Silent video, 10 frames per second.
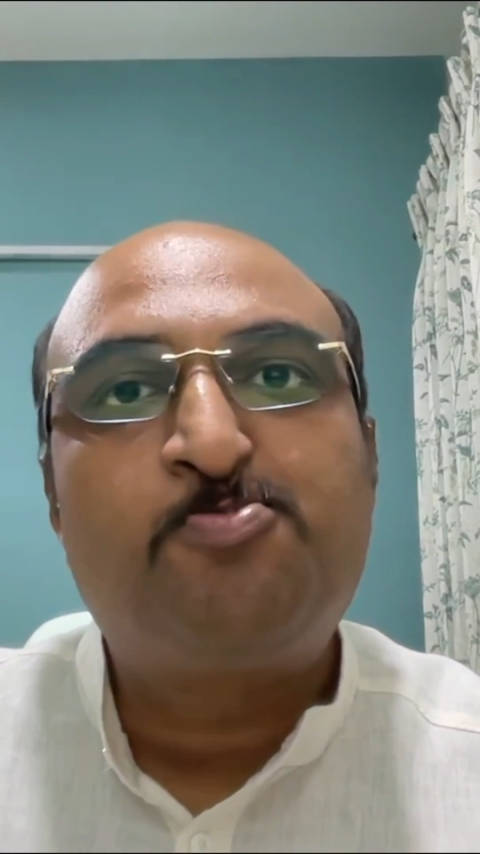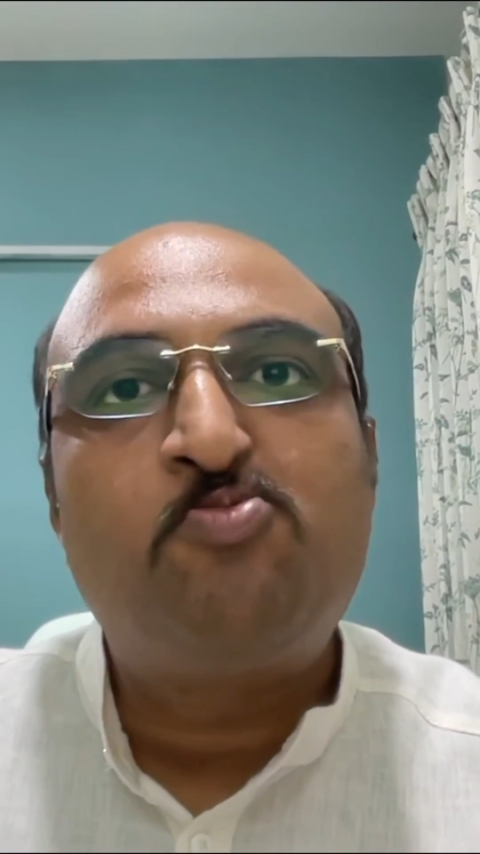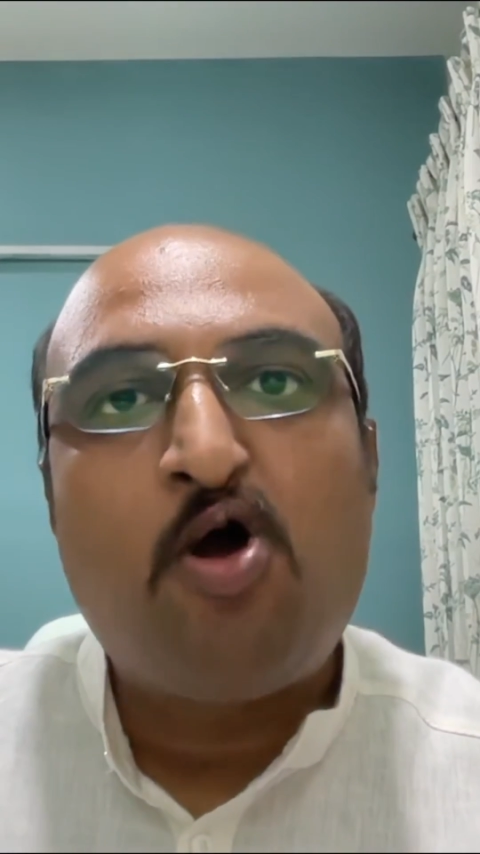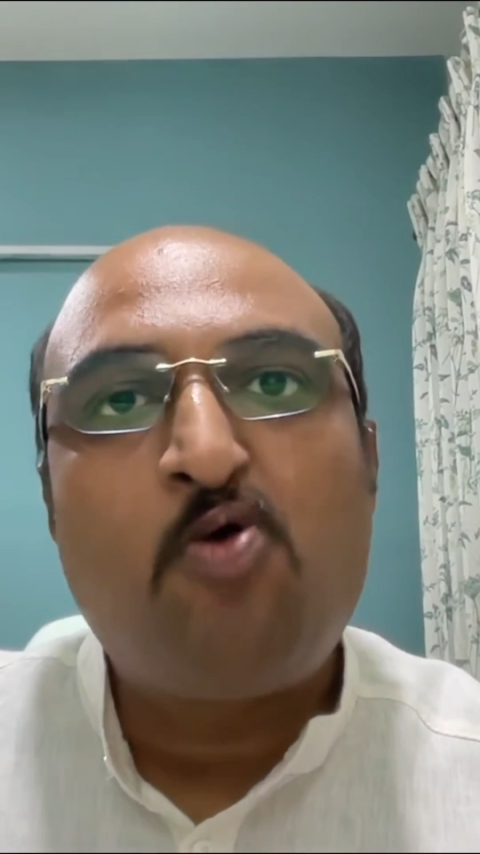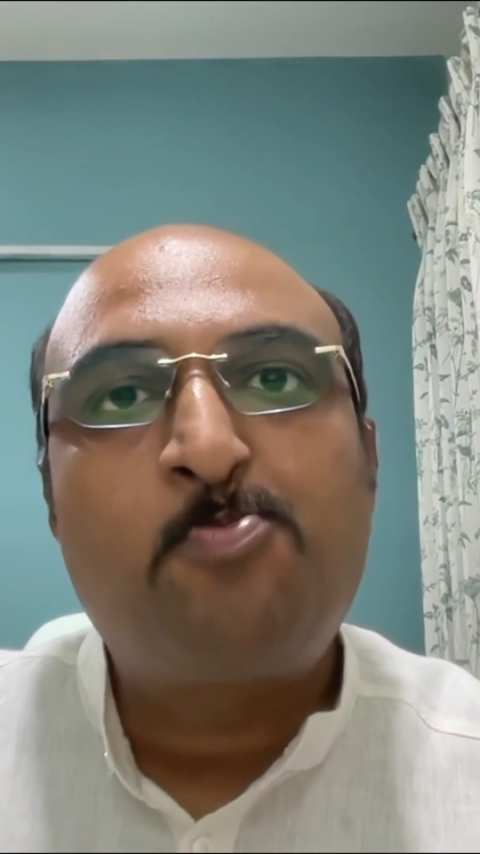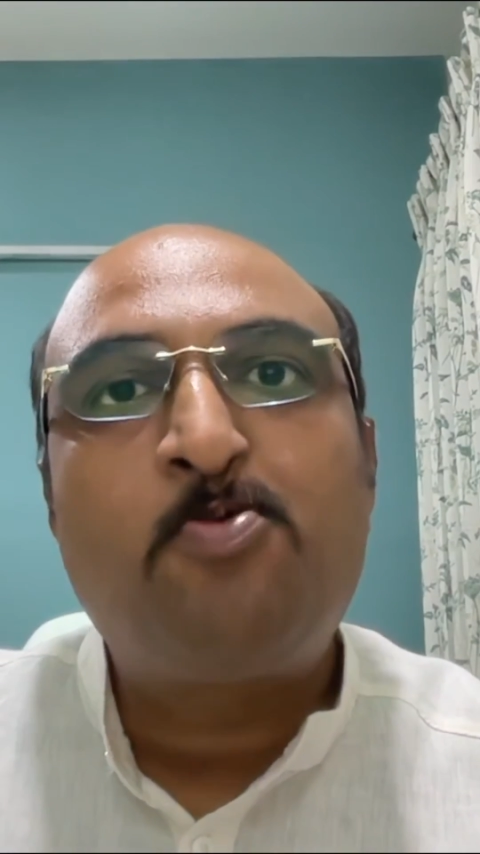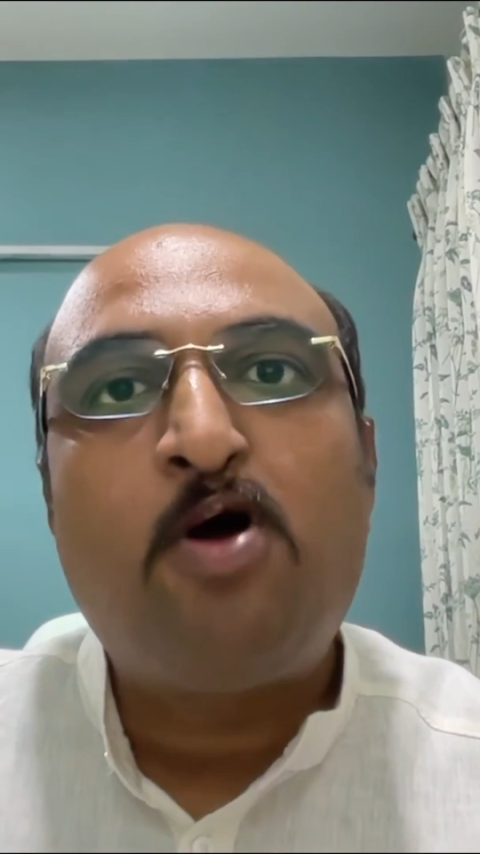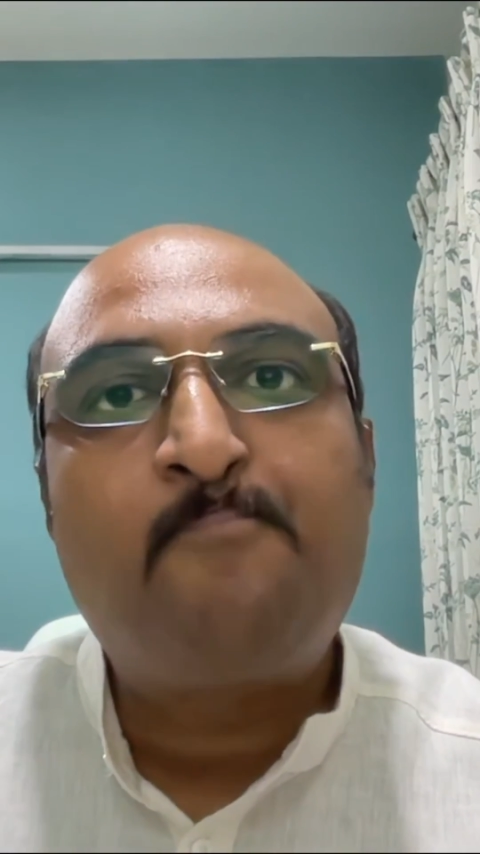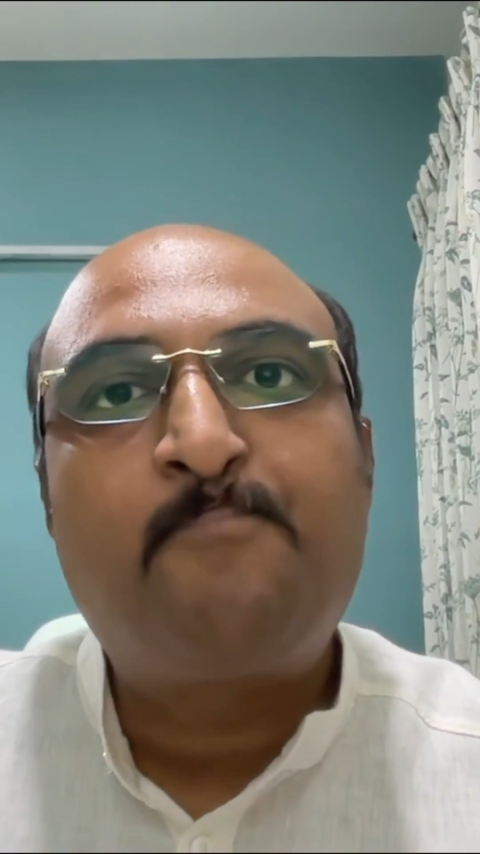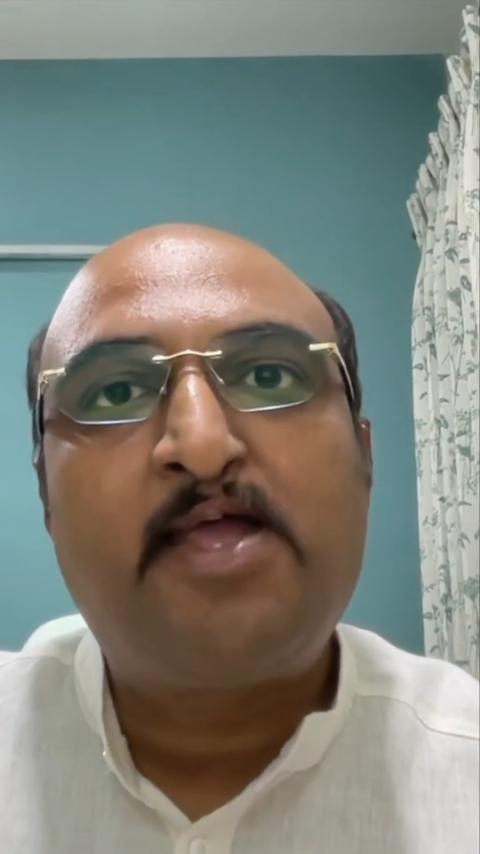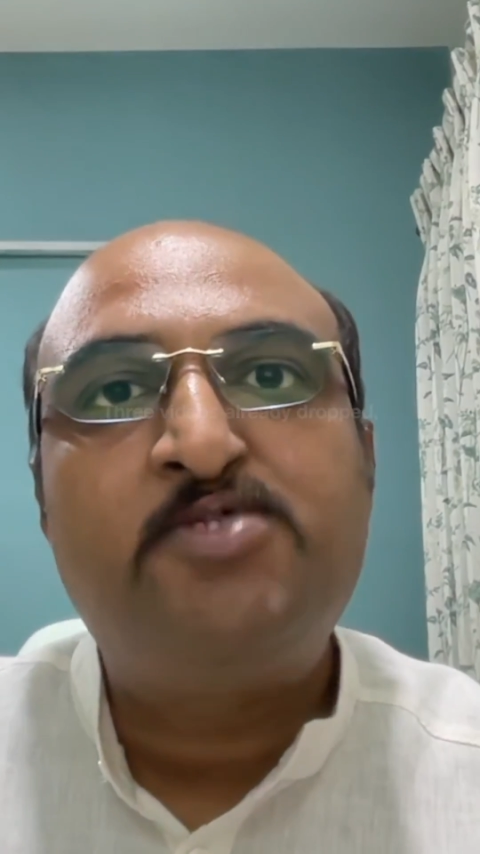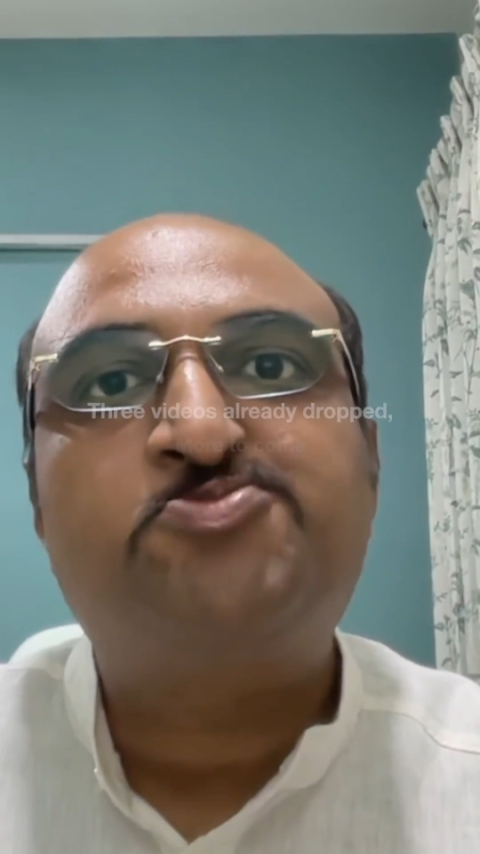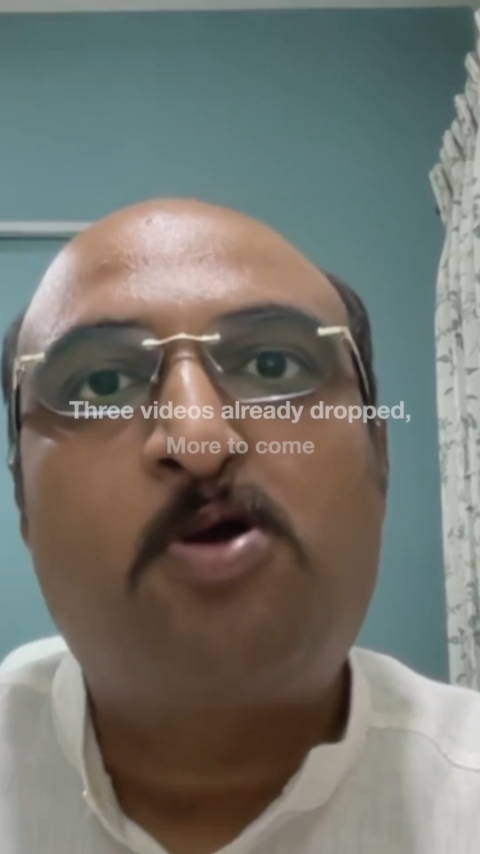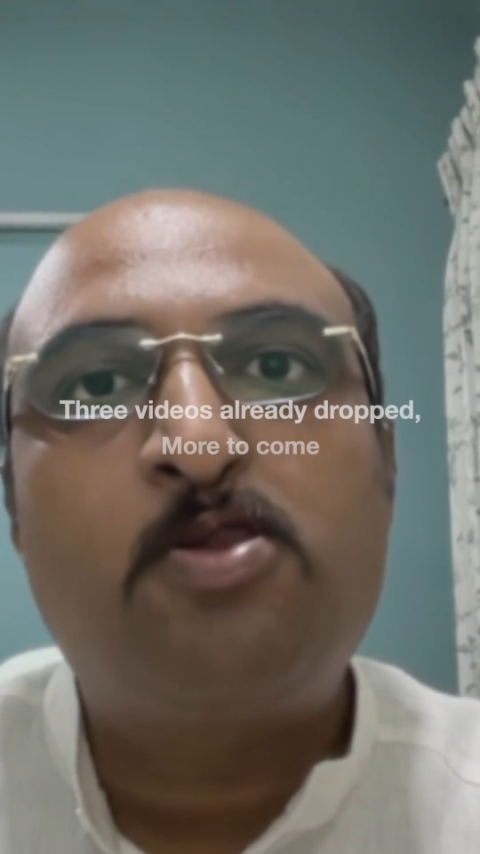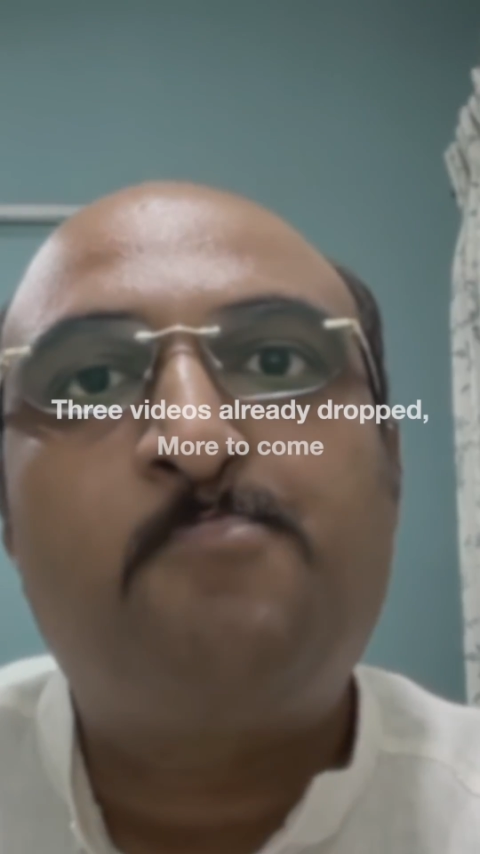how to apply SOLID